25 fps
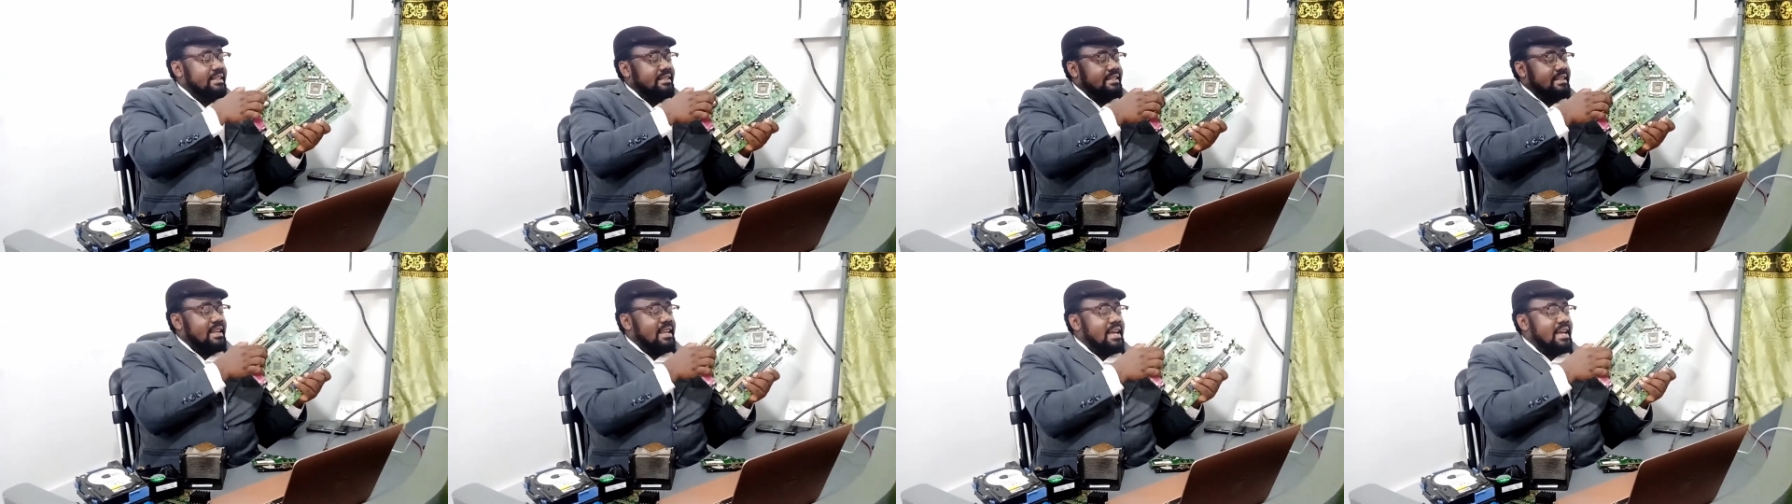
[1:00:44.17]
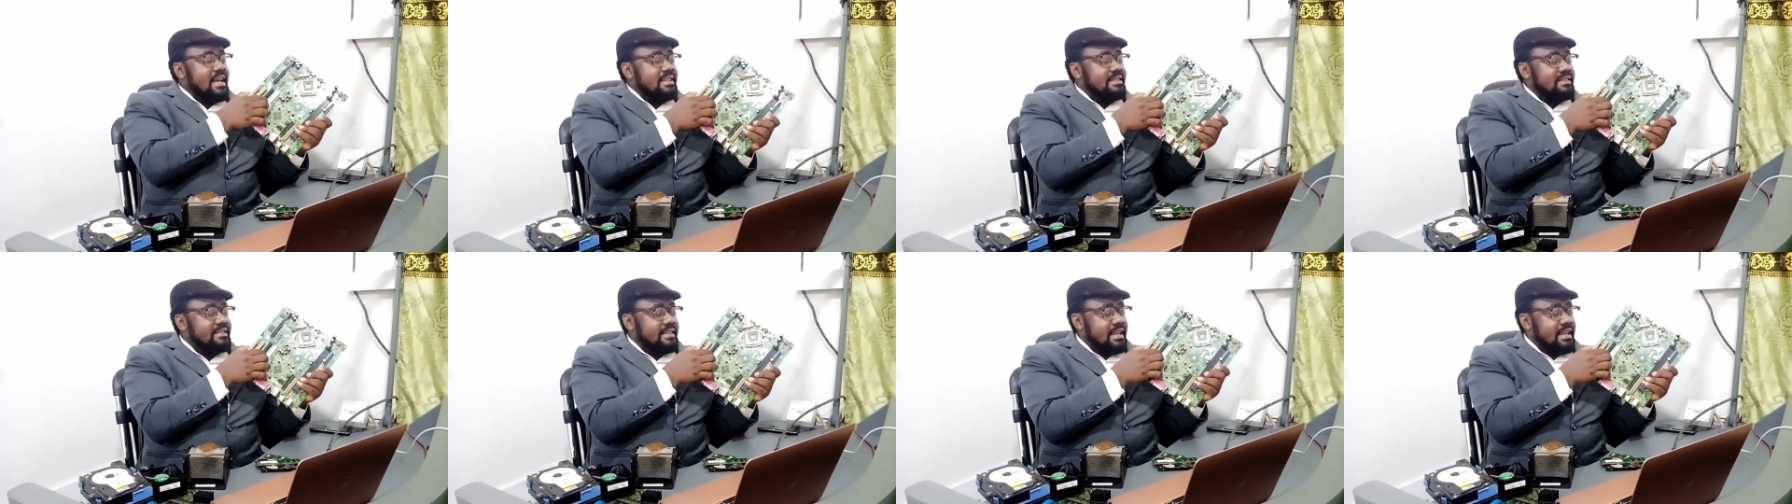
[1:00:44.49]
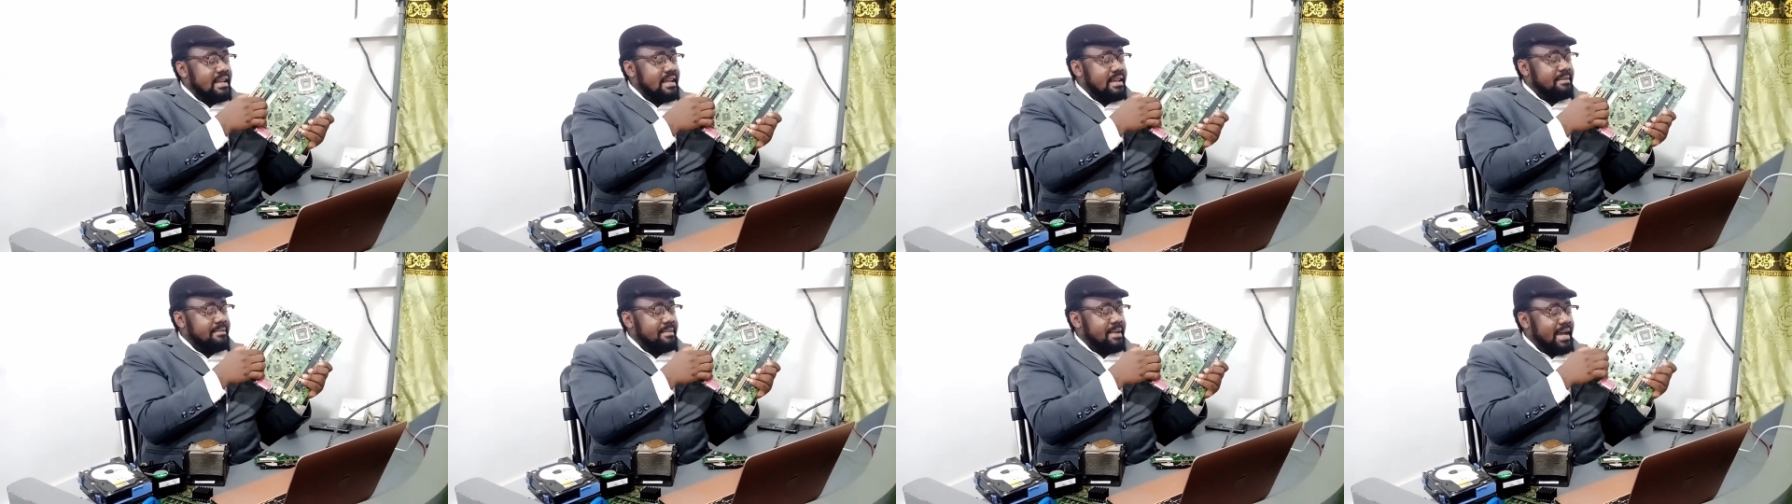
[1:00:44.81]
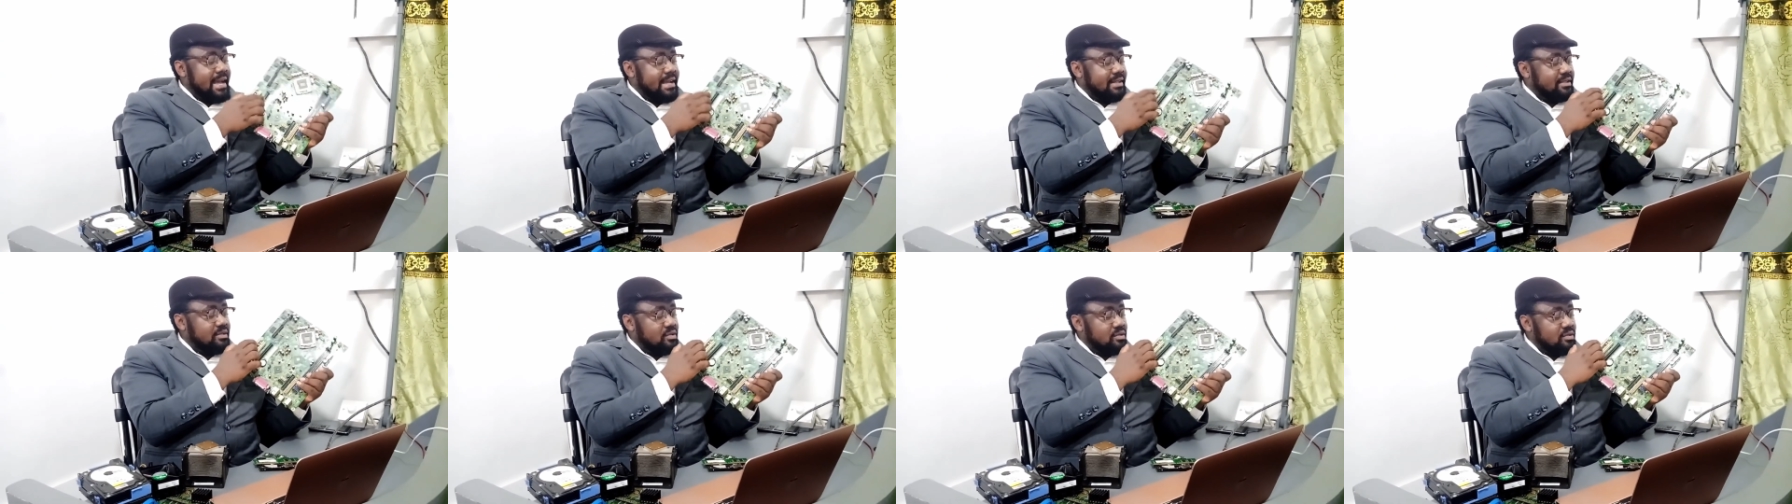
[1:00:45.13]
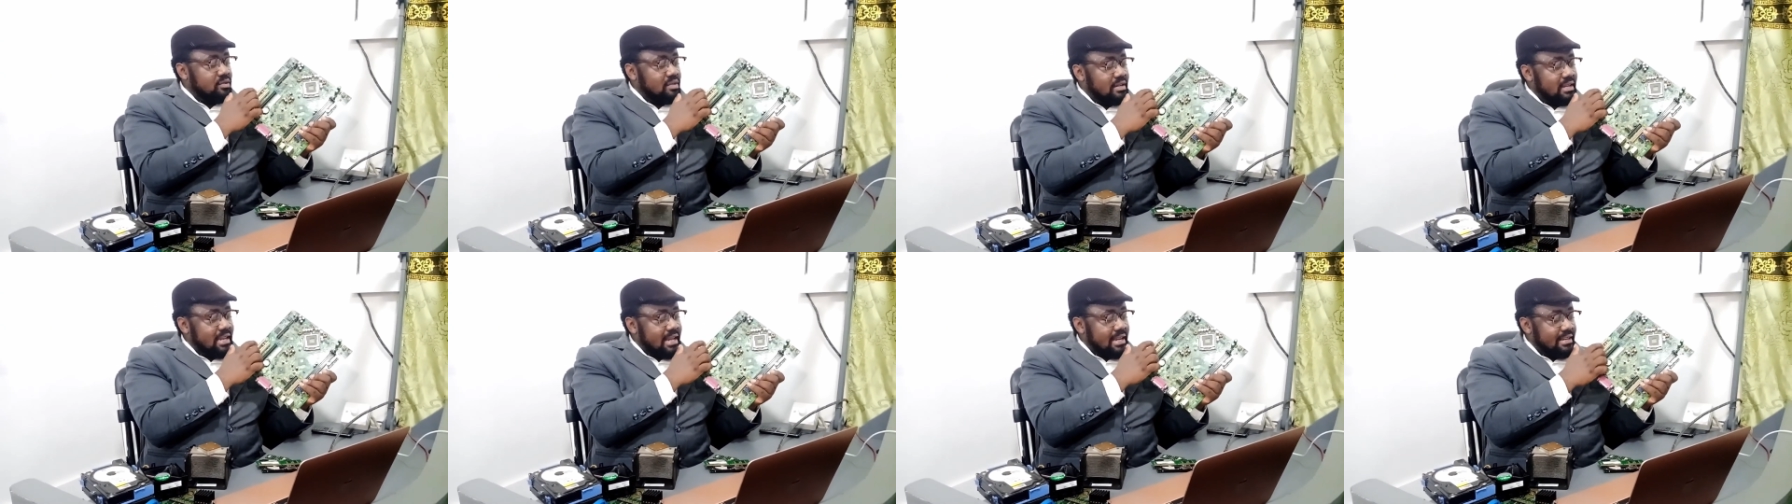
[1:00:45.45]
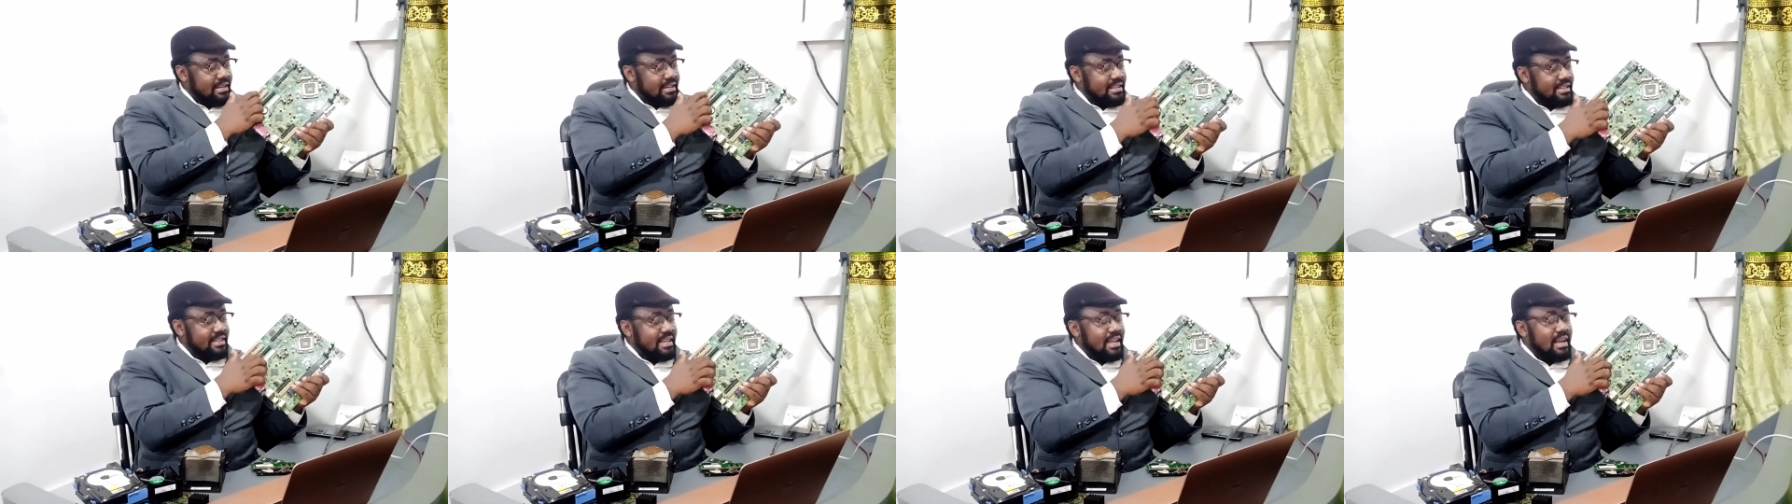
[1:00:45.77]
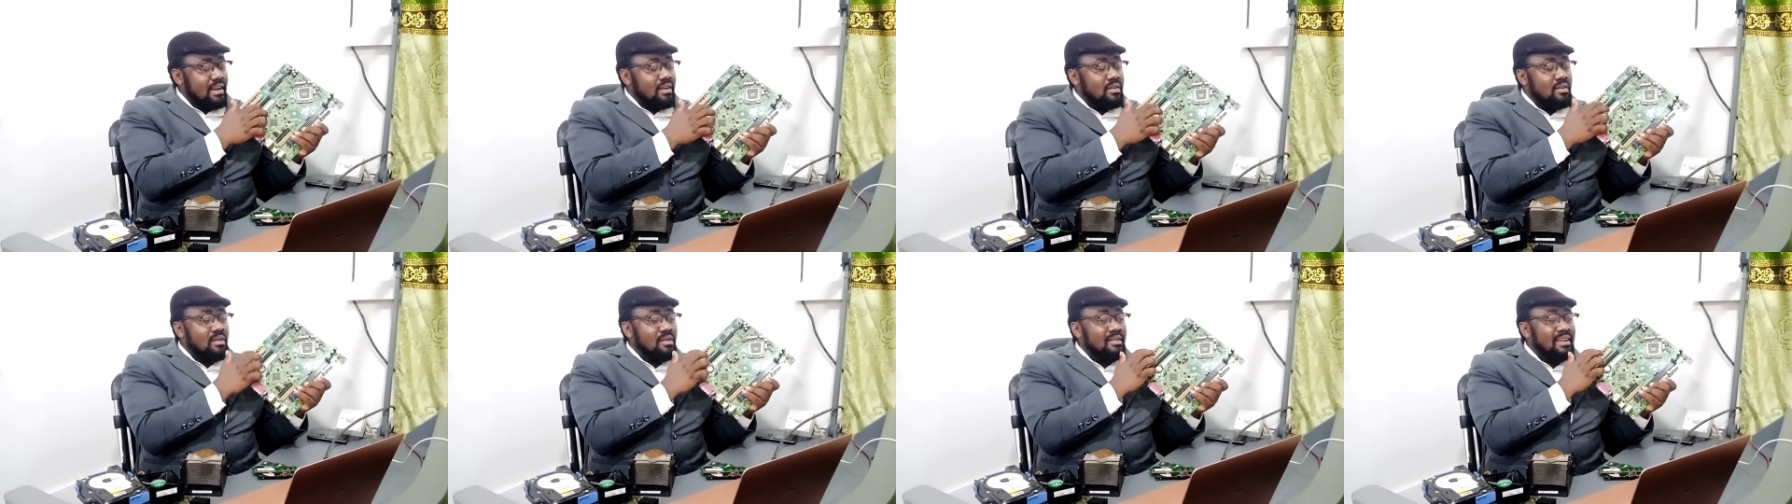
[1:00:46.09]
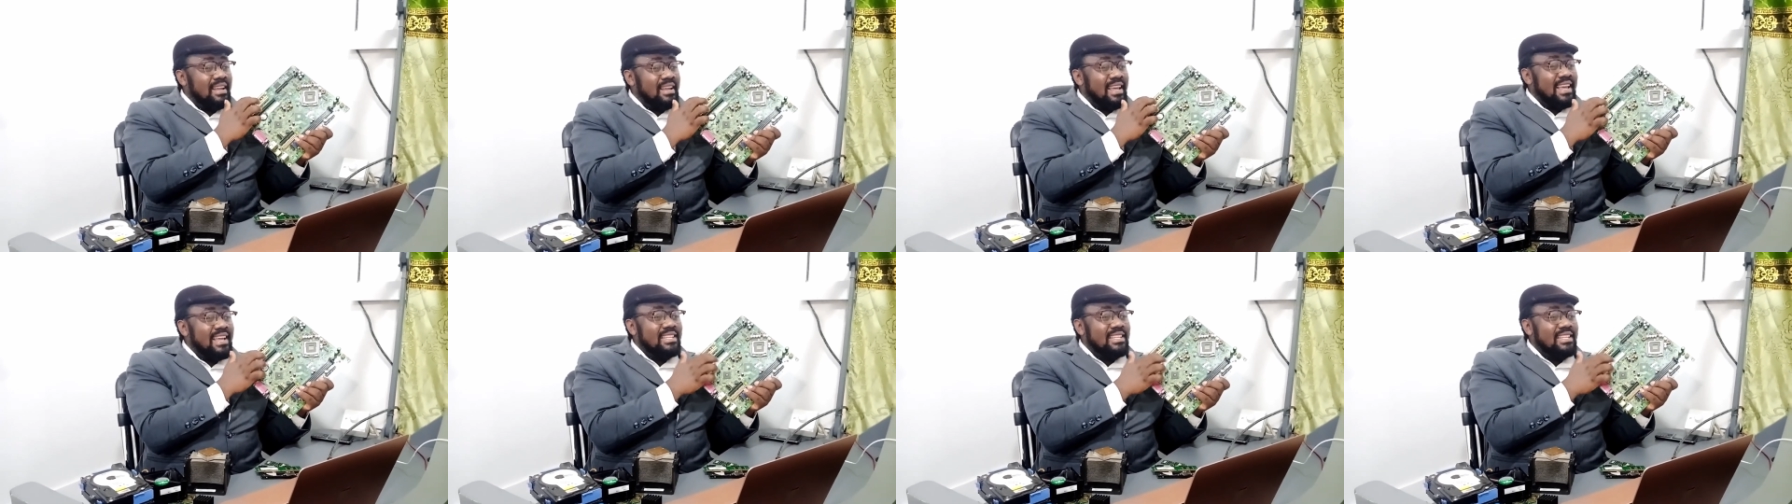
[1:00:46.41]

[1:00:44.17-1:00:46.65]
The last time I told you that these are called